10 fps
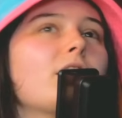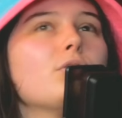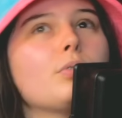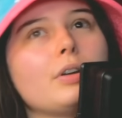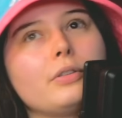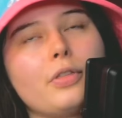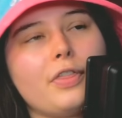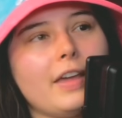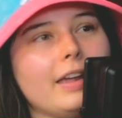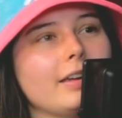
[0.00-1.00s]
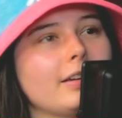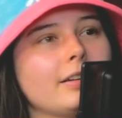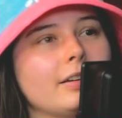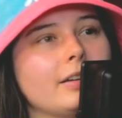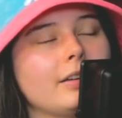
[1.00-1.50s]
you could
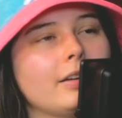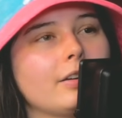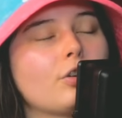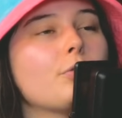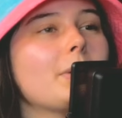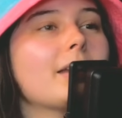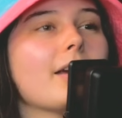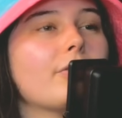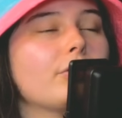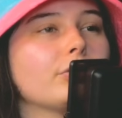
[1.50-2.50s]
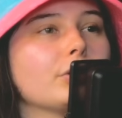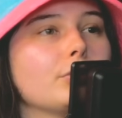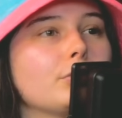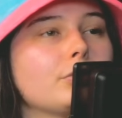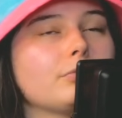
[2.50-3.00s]
think could be a devil
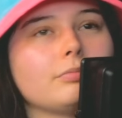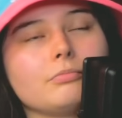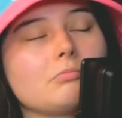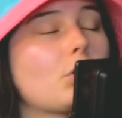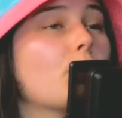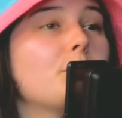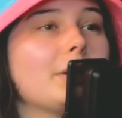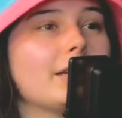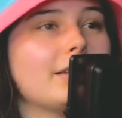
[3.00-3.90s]
fruit could be a